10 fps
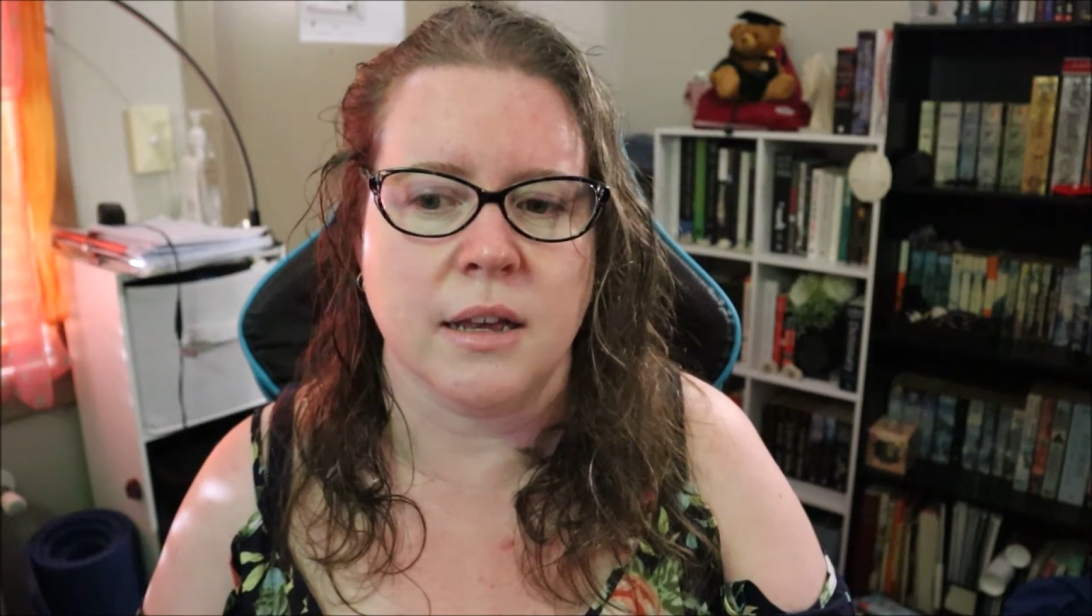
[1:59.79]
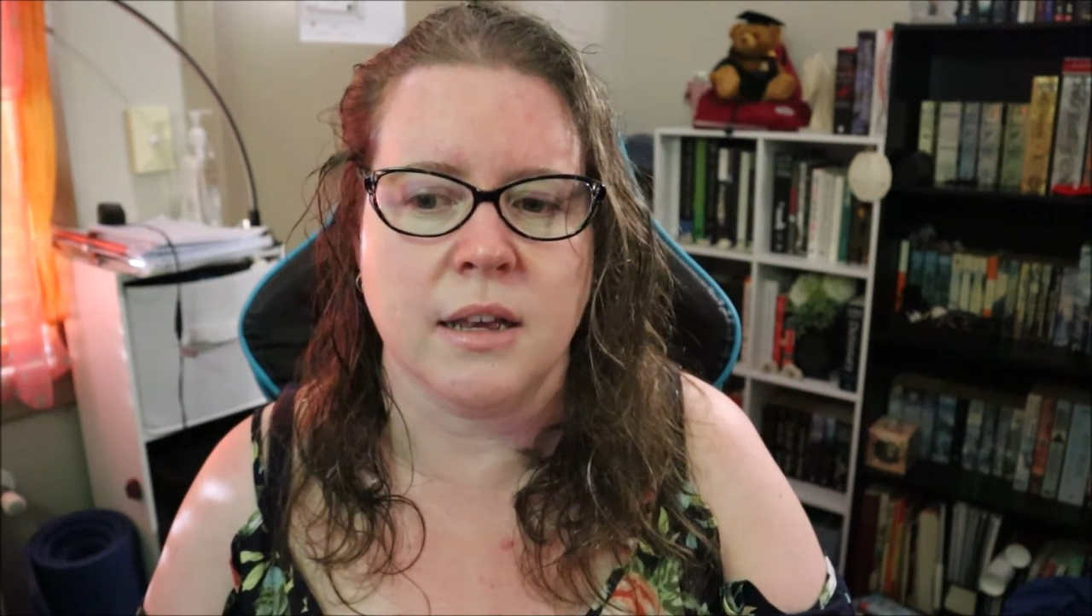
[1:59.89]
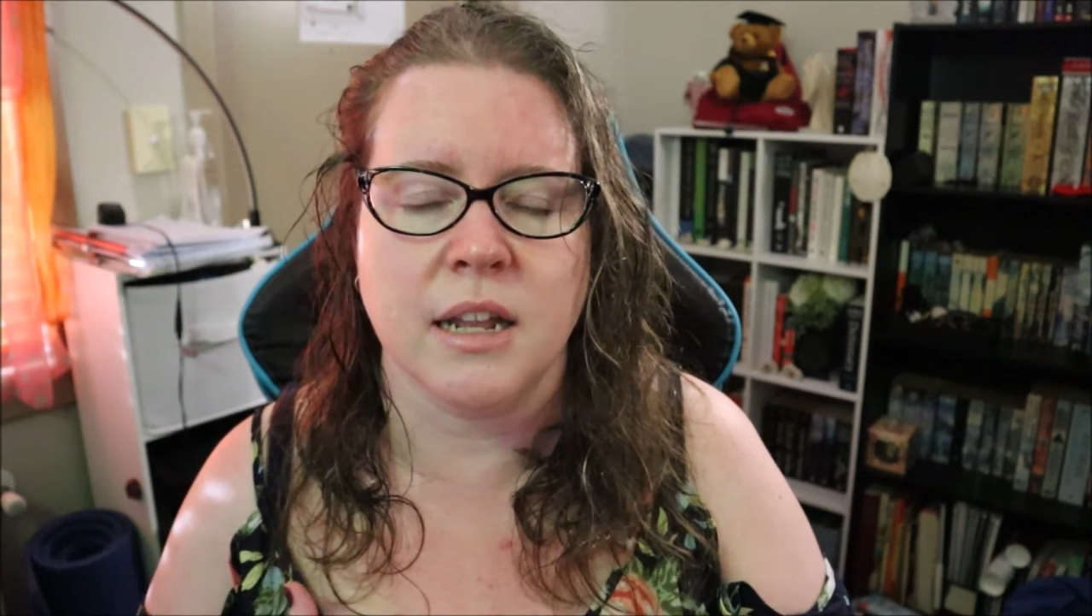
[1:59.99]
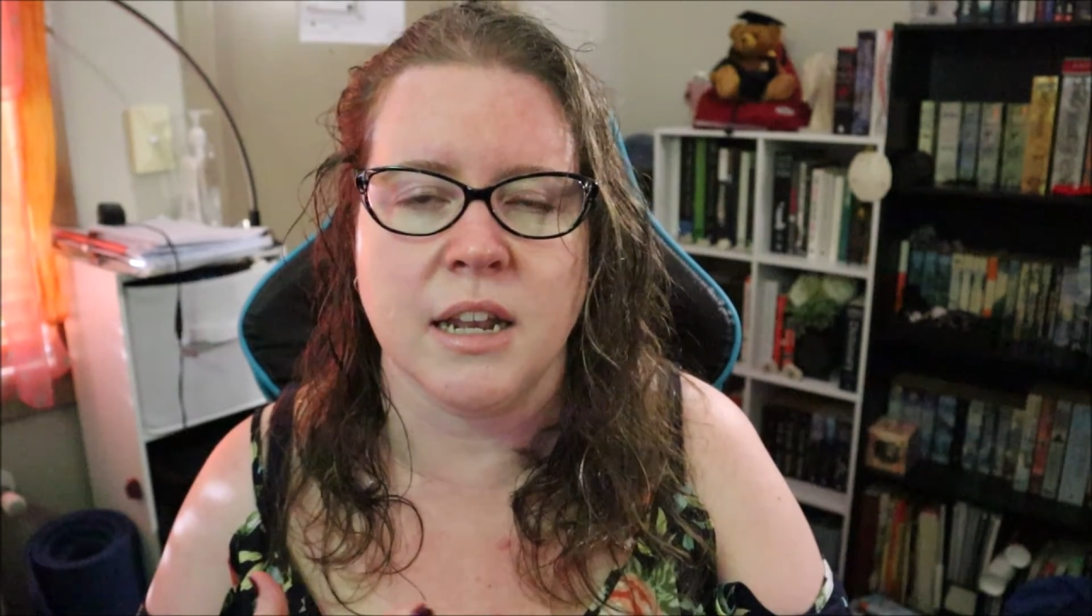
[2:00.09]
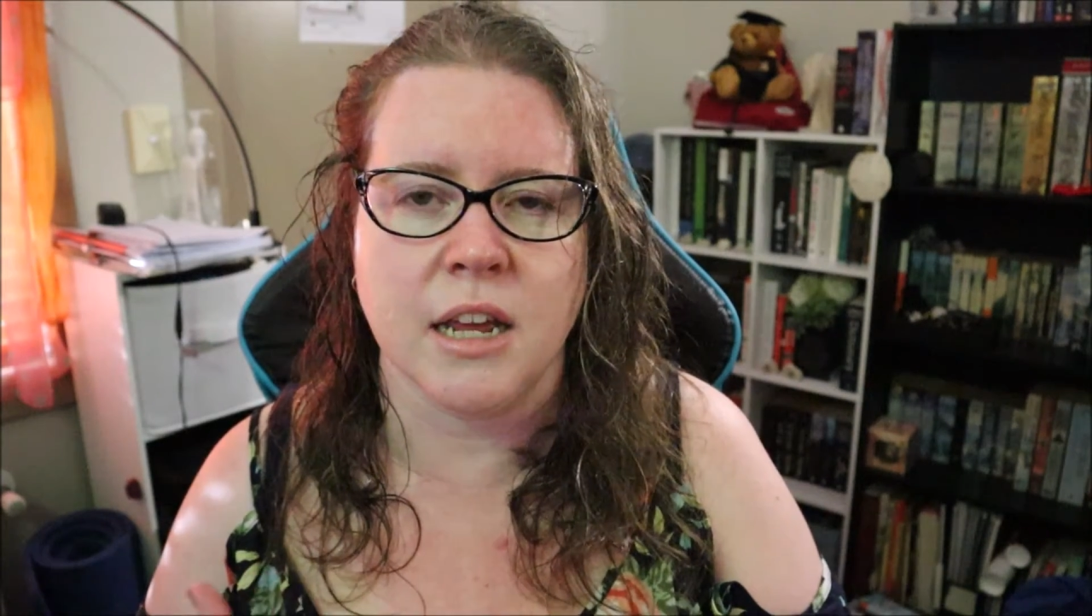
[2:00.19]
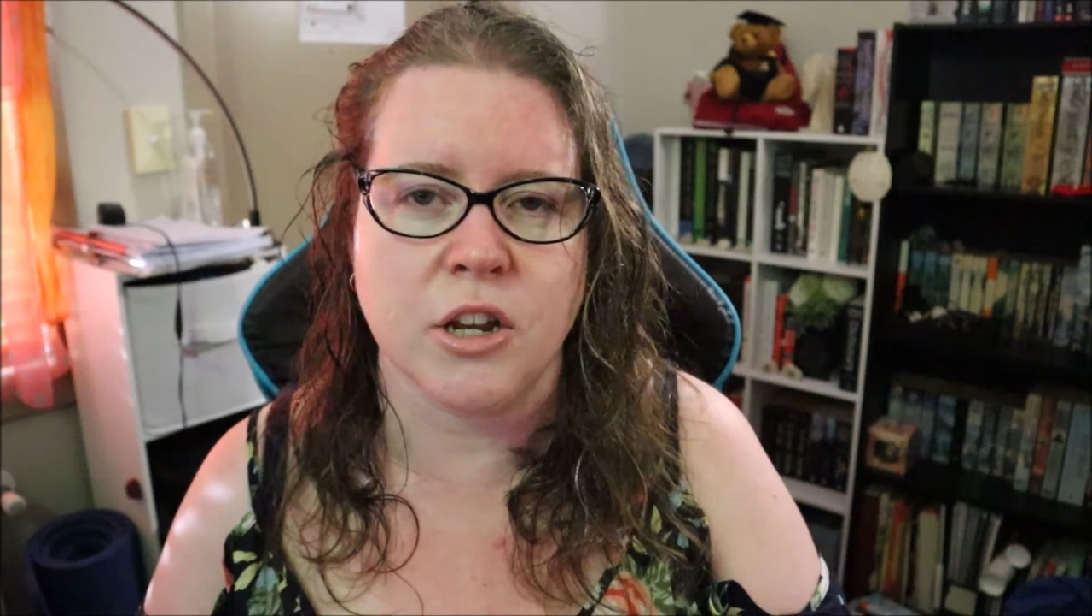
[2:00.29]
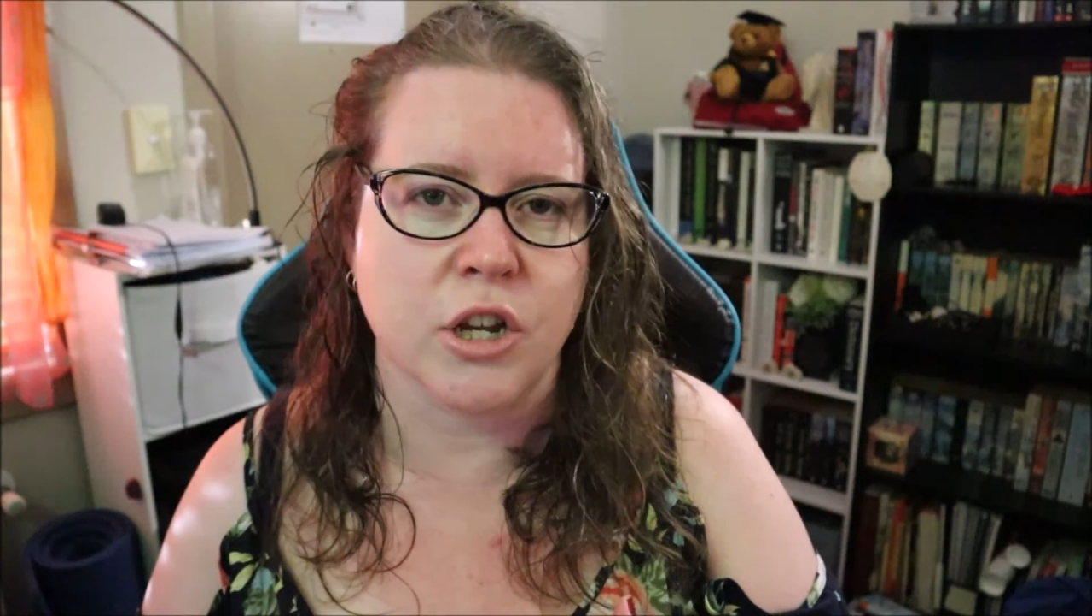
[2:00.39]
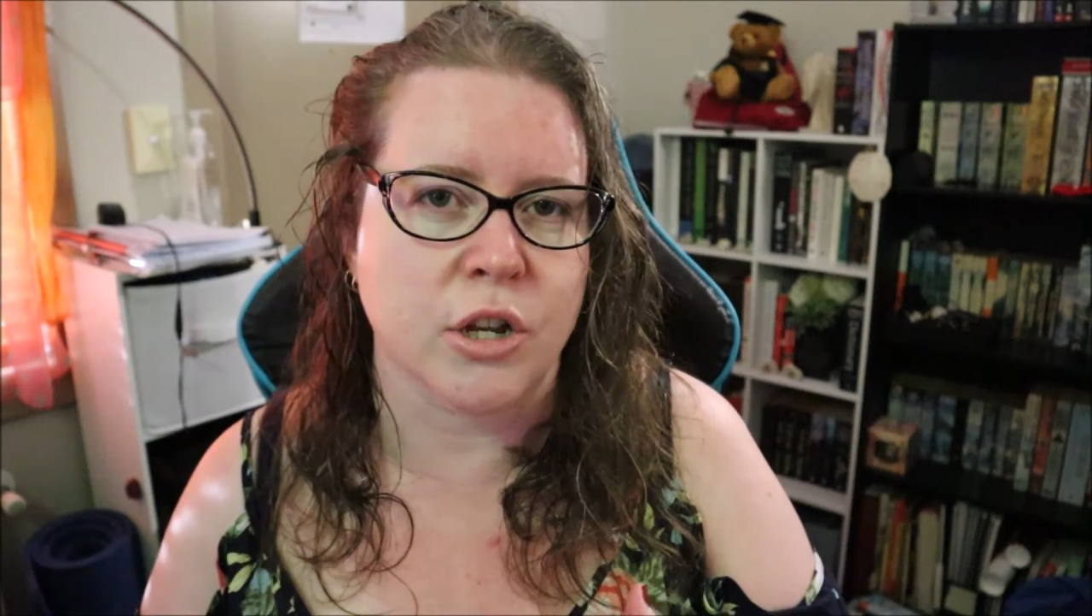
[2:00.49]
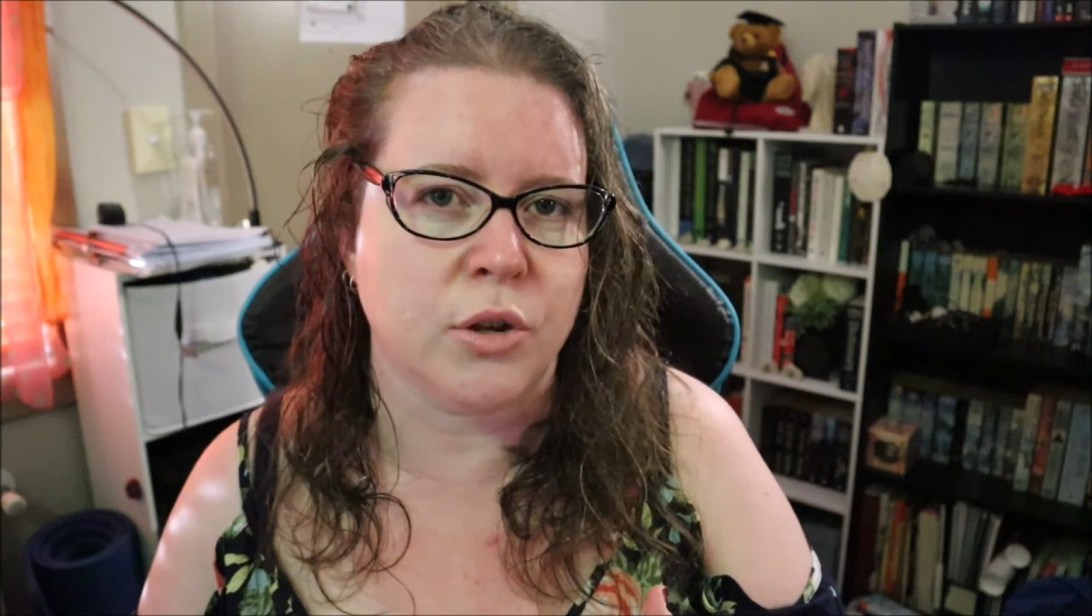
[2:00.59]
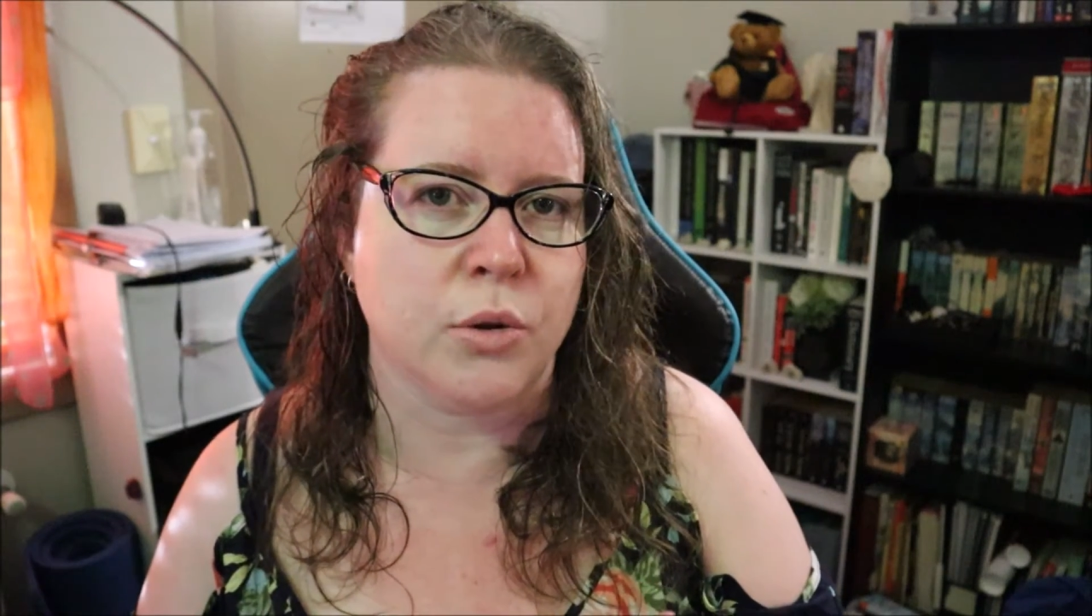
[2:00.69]

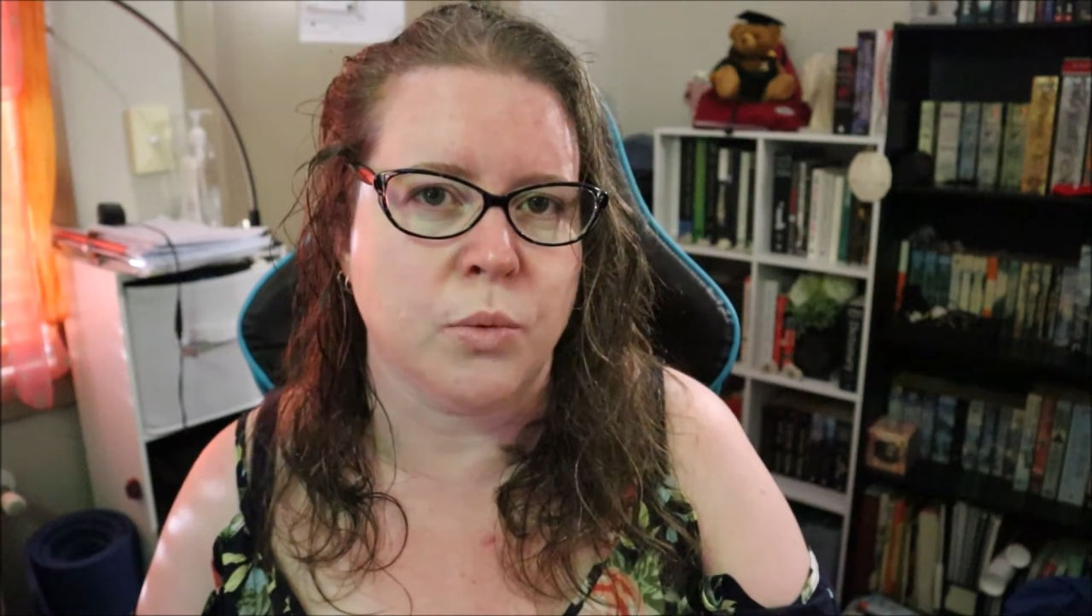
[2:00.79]
connection